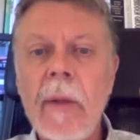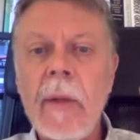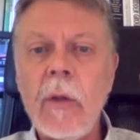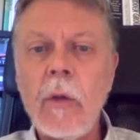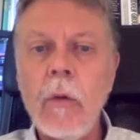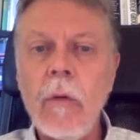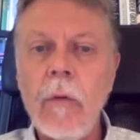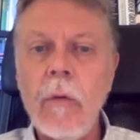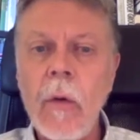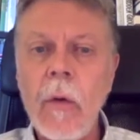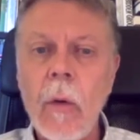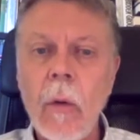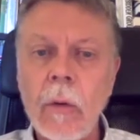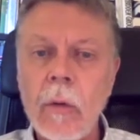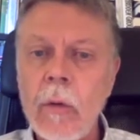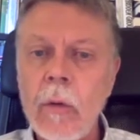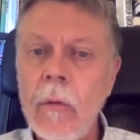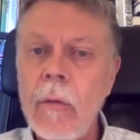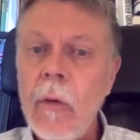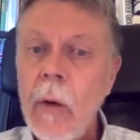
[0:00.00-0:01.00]
been
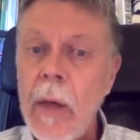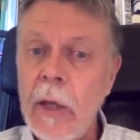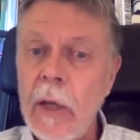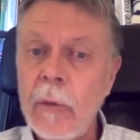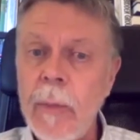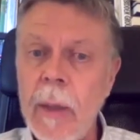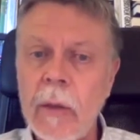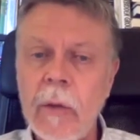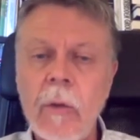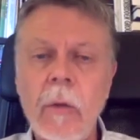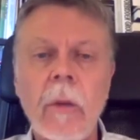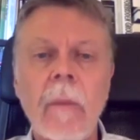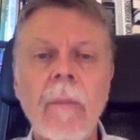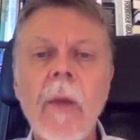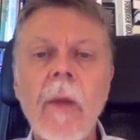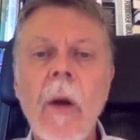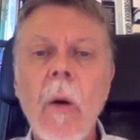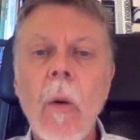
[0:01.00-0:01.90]
twofold aspects to it.